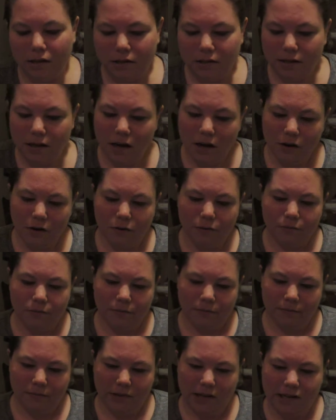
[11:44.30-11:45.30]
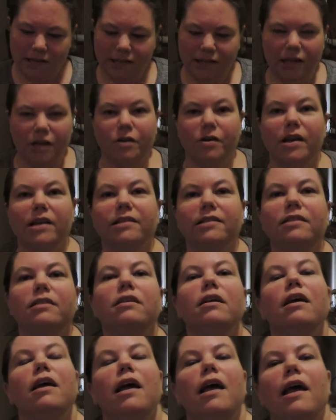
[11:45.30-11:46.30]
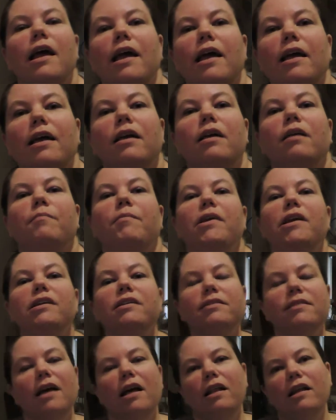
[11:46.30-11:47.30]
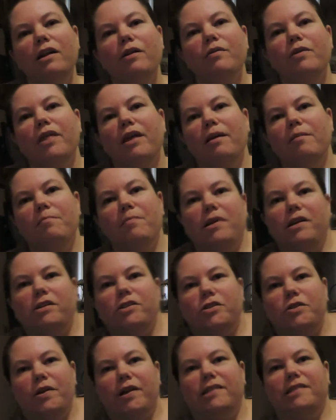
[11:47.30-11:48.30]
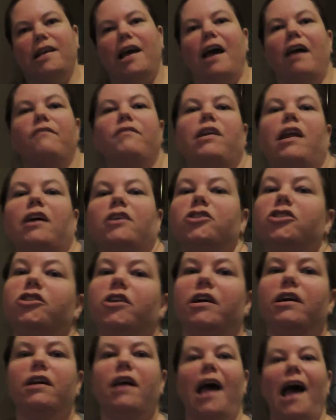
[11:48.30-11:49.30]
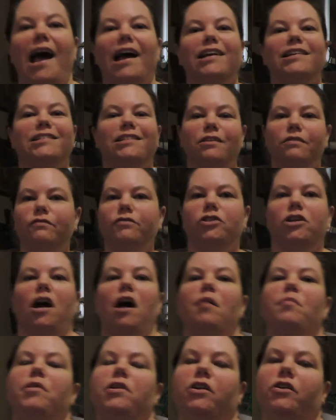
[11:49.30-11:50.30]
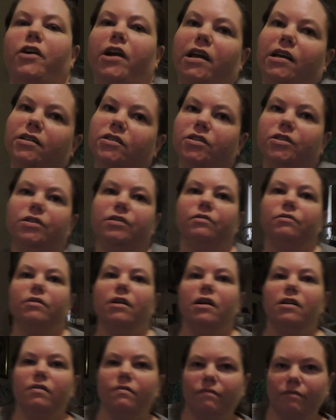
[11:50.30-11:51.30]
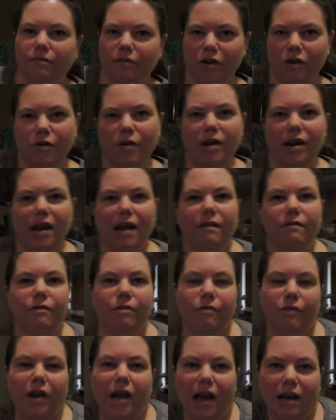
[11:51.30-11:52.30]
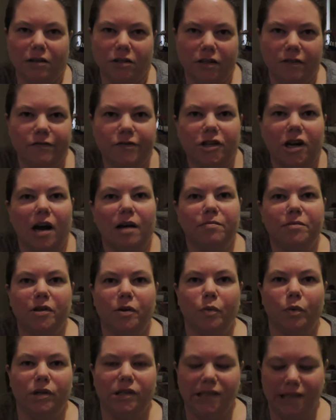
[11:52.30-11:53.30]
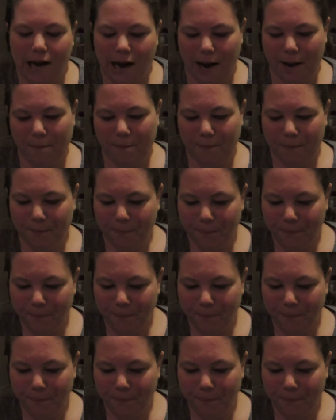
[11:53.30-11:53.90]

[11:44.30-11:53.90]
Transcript: So let's see, being solid with him means you get to have an extra active job in your hands, and you can have 3 active jobs at one time.